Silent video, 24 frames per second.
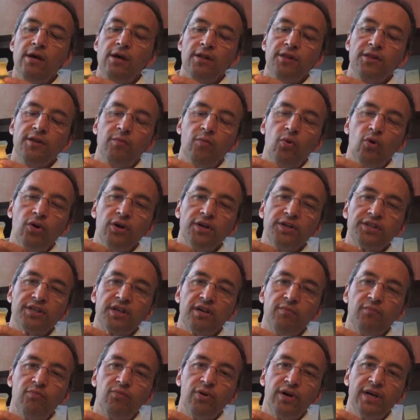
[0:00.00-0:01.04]
The more it's
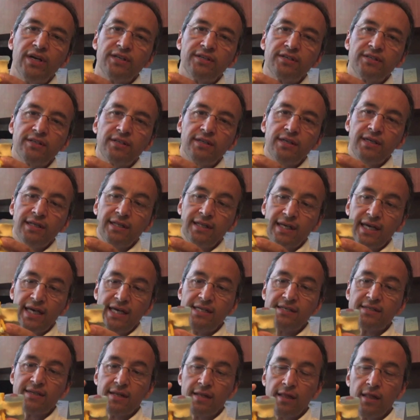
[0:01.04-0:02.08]
compressed, in the
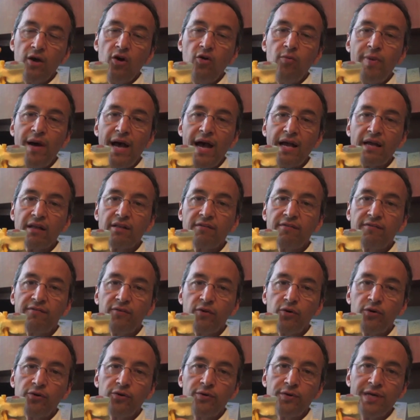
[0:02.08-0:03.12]
case of the low back, the
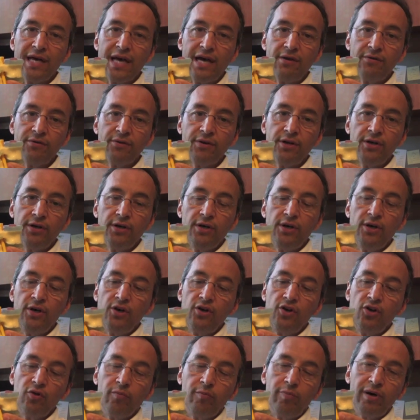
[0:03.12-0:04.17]
further down
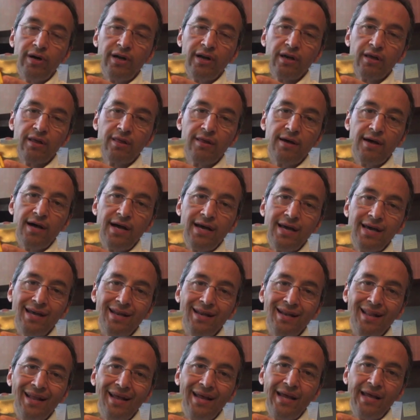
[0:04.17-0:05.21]
your buttock, thigh, and
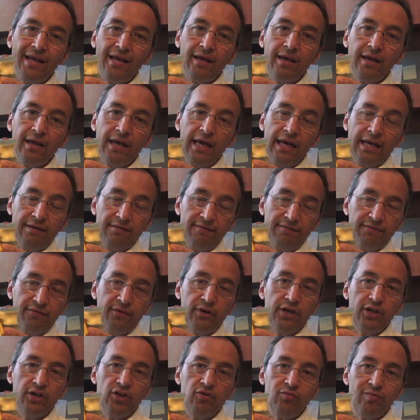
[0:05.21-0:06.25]
leg and
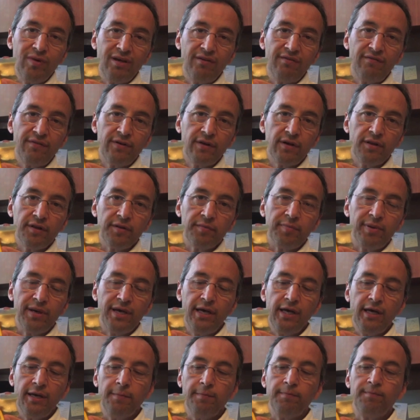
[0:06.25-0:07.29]
foot you may feel the
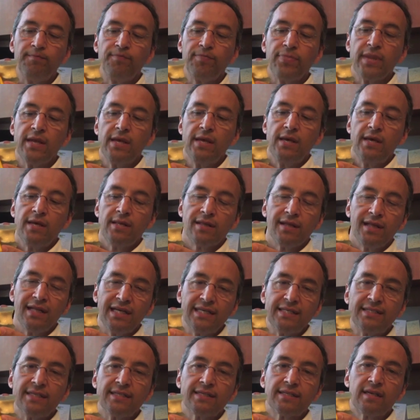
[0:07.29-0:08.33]
pain. The
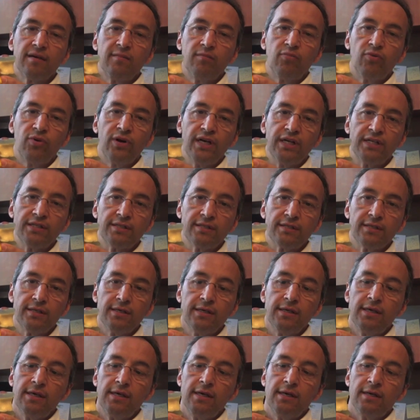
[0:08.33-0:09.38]
less it's compressed,
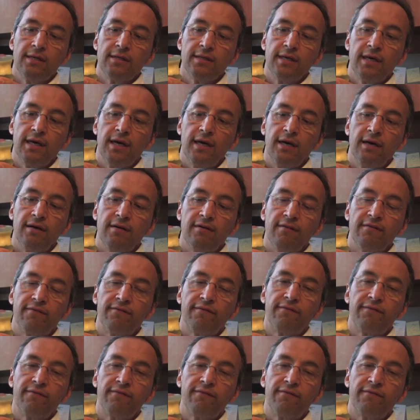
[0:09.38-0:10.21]
the